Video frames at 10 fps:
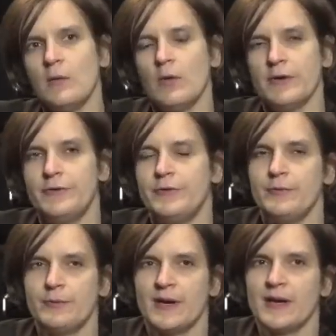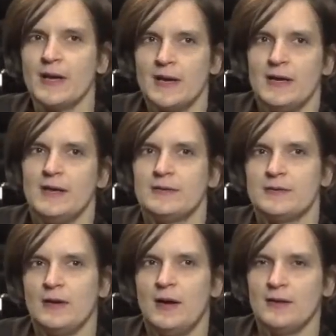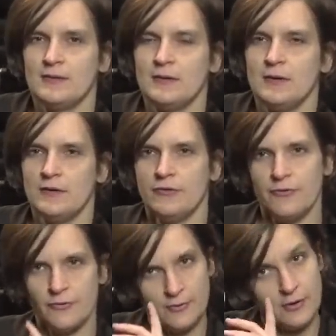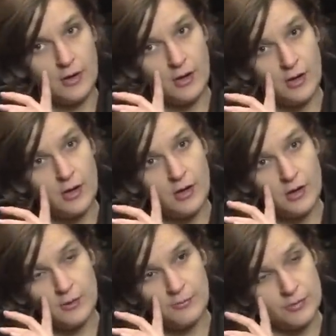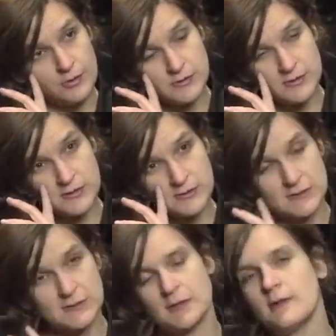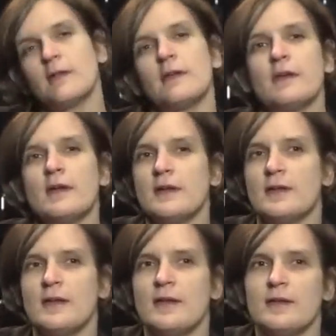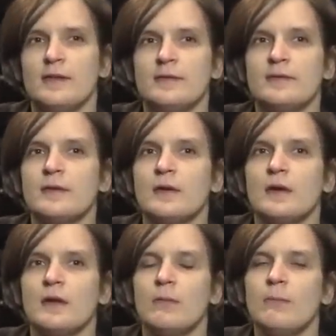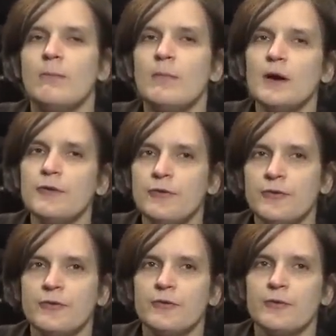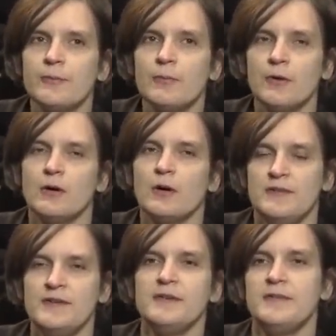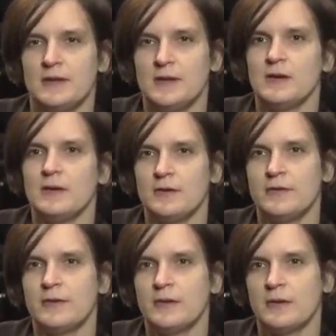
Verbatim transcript: what we realize has a lot of uh, importance is much more detailed